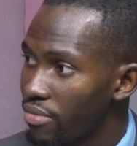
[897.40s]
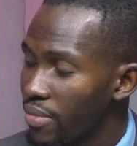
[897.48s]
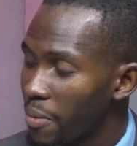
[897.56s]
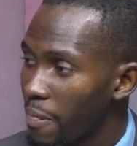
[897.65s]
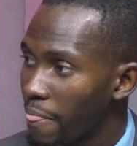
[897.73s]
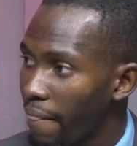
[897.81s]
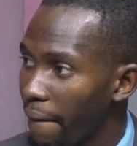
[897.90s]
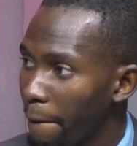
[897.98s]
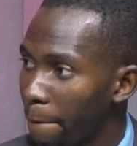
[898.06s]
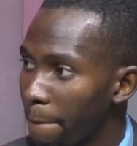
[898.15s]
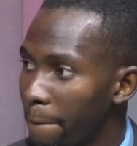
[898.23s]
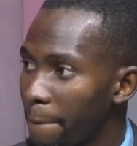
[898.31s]
when
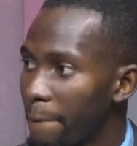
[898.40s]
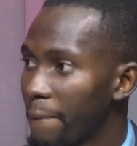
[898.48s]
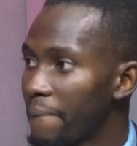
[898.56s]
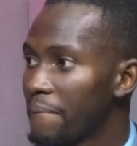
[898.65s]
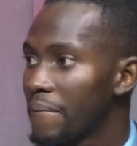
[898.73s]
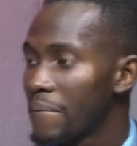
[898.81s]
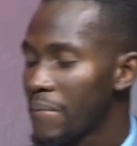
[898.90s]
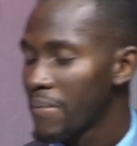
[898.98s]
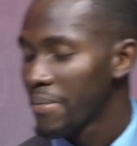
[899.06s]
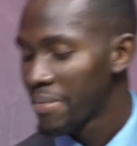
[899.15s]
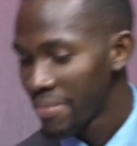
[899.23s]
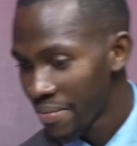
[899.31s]
coronavirus hit the Gambia,
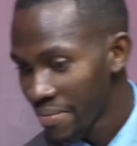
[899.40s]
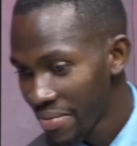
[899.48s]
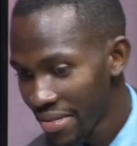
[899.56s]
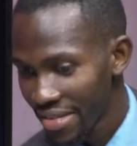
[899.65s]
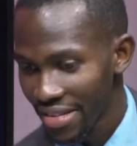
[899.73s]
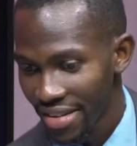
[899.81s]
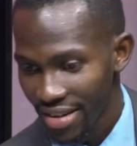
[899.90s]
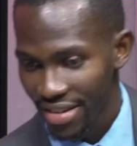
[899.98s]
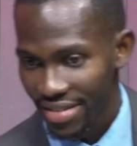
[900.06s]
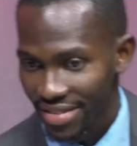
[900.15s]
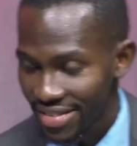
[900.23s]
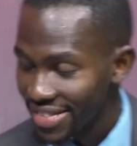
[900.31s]
it
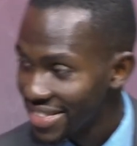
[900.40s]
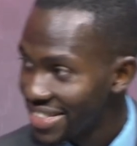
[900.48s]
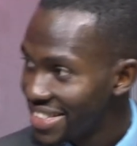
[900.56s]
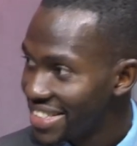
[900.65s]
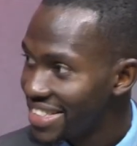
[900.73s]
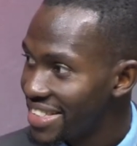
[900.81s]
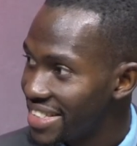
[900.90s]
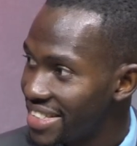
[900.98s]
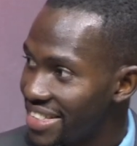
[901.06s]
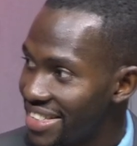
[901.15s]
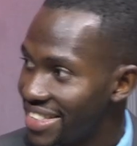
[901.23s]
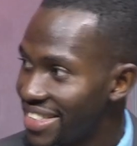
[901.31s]
had already found
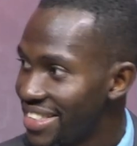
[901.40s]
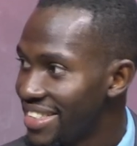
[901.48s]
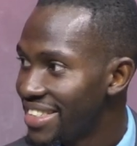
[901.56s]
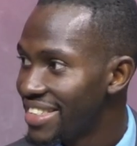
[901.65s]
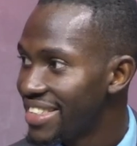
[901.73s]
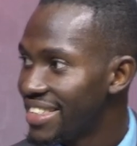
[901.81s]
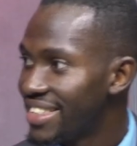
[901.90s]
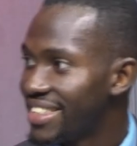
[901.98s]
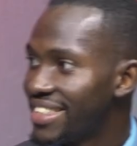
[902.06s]
some serious